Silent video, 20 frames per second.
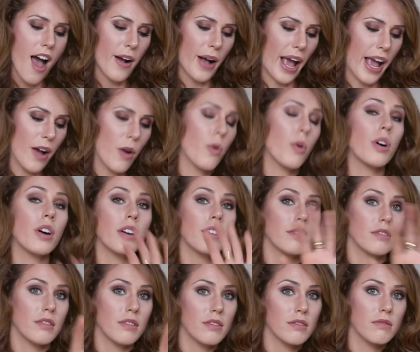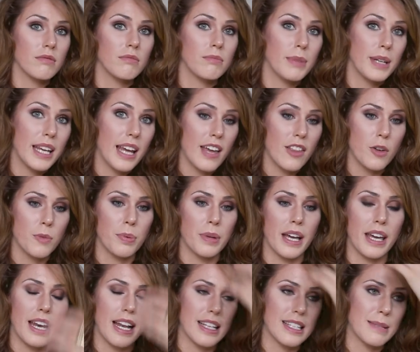Okay, or many other
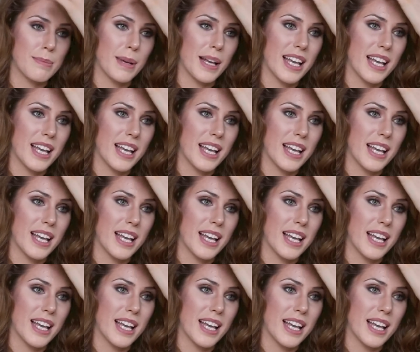planets,